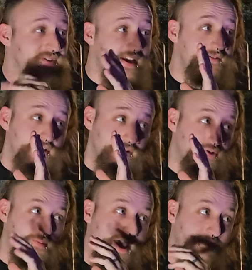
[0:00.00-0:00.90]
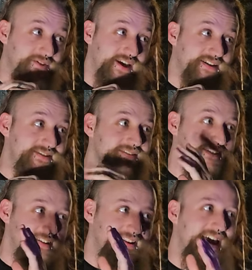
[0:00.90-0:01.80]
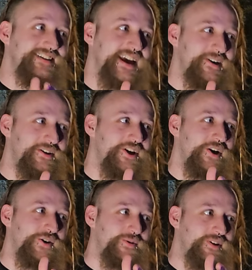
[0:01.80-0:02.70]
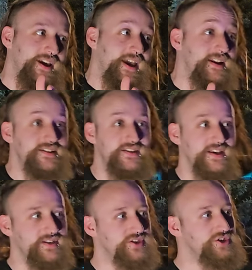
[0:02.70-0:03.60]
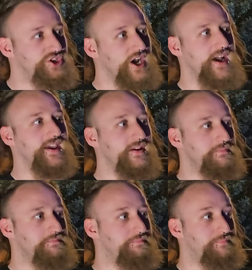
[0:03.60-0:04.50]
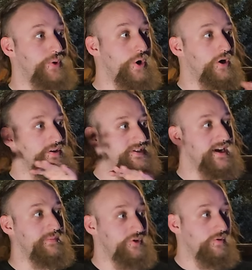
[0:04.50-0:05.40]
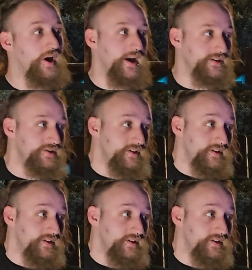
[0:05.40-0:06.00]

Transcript: It's not even on Google Maps. That's that's how you know. And it's it's a giant barn type garage.